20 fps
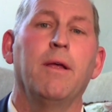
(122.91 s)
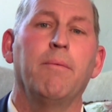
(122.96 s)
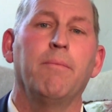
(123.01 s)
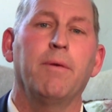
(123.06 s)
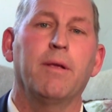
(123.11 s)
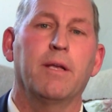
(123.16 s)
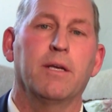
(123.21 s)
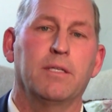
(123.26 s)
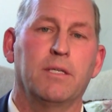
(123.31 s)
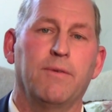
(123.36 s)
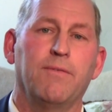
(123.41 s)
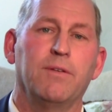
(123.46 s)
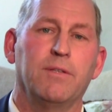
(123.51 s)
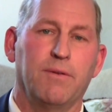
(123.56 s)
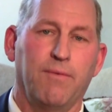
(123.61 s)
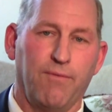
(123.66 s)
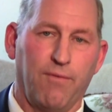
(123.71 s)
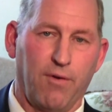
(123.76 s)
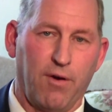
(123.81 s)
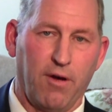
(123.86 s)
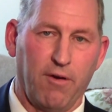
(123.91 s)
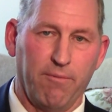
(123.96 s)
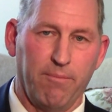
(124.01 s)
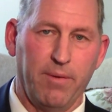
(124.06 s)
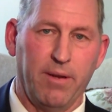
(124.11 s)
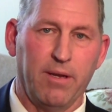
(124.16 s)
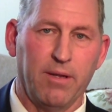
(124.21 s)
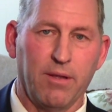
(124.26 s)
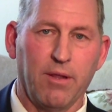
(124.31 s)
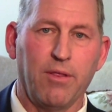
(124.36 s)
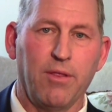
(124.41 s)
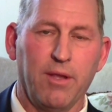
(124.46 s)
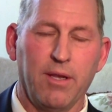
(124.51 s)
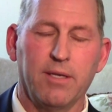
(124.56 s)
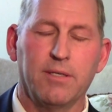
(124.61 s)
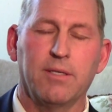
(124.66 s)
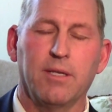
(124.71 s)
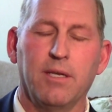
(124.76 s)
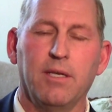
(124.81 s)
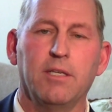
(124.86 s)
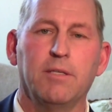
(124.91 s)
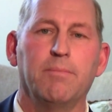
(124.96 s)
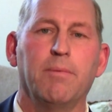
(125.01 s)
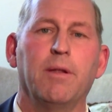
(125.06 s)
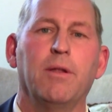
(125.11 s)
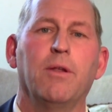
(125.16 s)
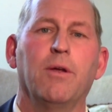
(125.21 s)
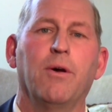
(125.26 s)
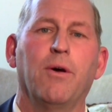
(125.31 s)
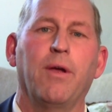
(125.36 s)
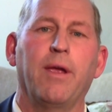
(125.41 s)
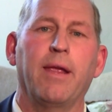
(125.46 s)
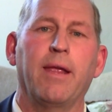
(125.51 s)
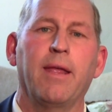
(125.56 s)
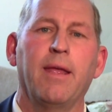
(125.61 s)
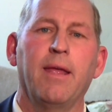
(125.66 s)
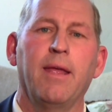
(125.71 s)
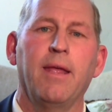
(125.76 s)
because of his involvement in the things that he's been doing